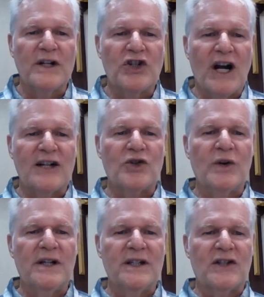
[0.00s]
Joshua
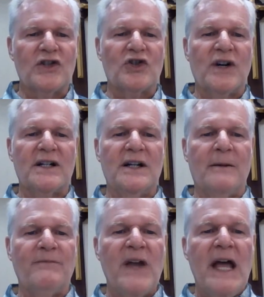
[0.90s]
is instructing
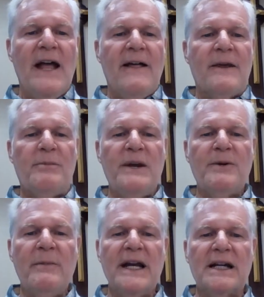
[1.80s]
them. The
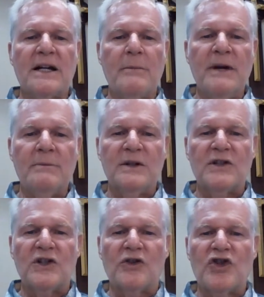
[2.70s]
people make a commitment,
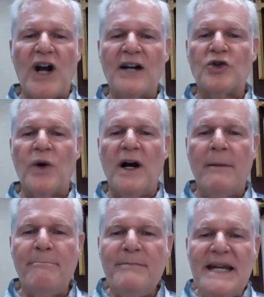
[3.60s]
so Joshua
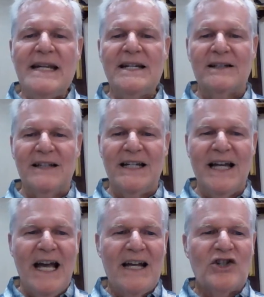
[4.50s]
immediately
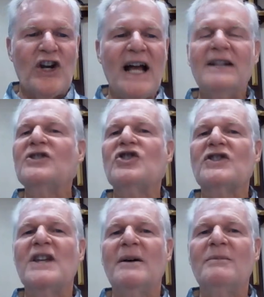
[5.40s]
challenges
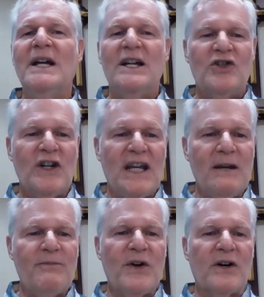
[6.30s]
them to
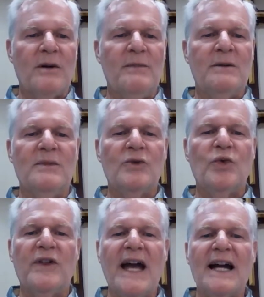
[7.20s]
keep their commitment
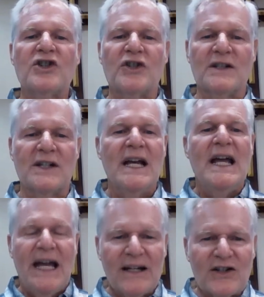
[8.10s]
with actions.
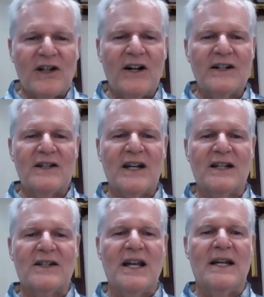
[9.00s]
And as Clarke
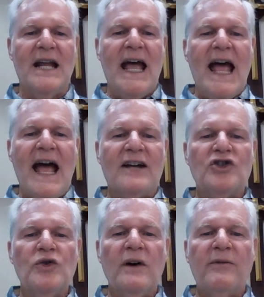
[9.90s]
says, then, as
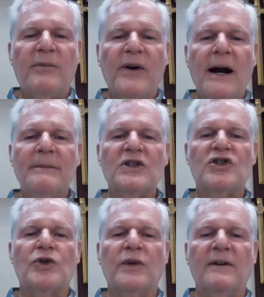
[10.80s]
you have promised
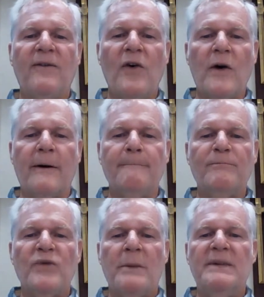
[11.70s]
to reform,
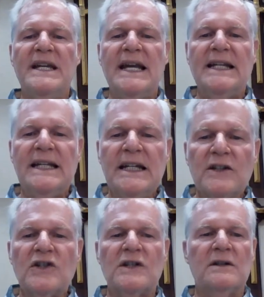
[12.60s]
begin
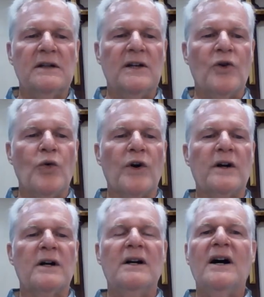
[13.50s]
instantly the
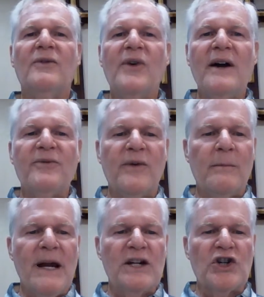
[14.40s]
work of
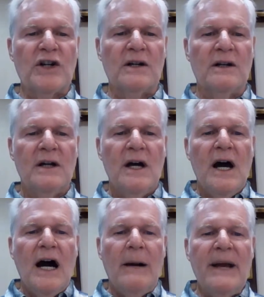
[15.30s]
reformation.
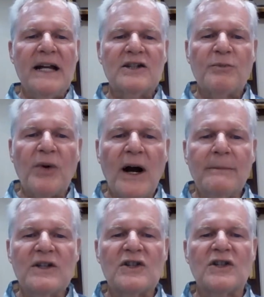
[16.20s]
A man's
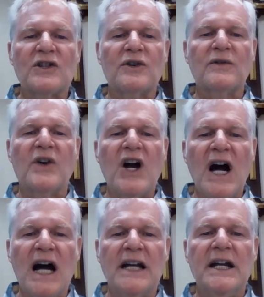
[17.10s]
promise to serve
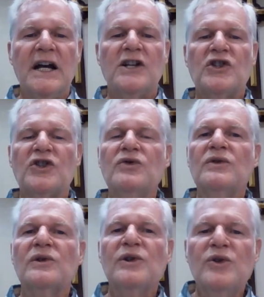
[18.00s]
God
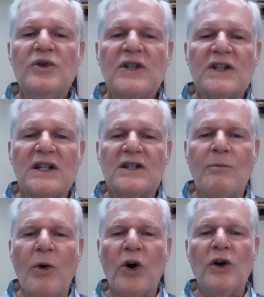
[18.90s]
soon loses its
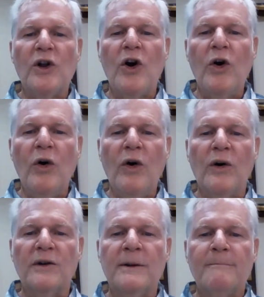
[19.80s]
moral
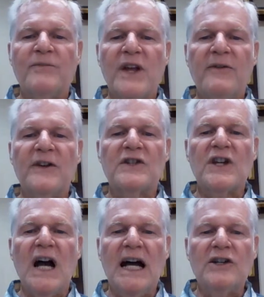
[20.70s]
hold if his
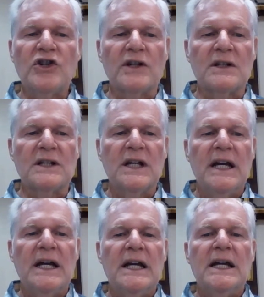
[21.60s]
conscience
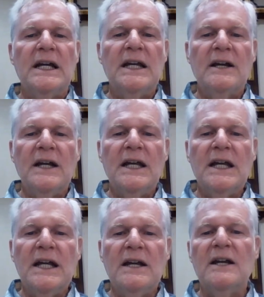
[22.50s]

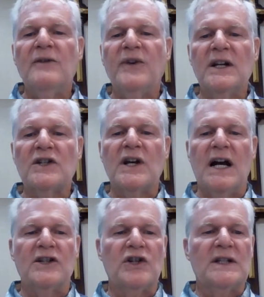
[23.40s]
if in his
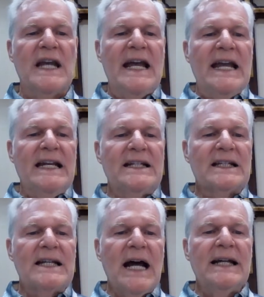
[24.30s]
conscience he
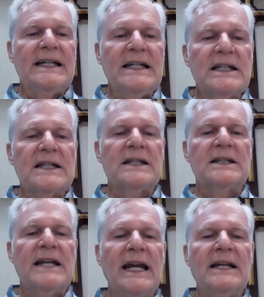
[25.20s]
does not
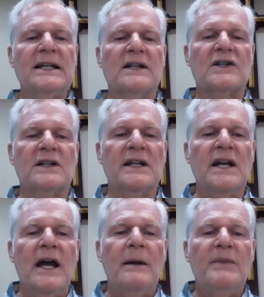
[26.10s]
instantaneously
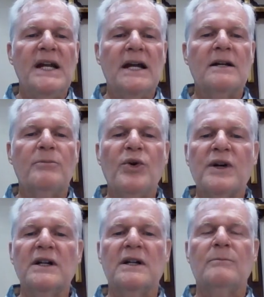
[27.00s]
begin to put
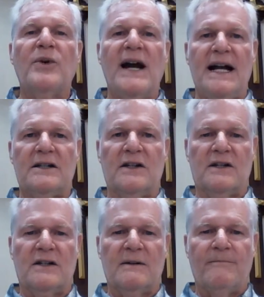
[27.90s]
it in practice.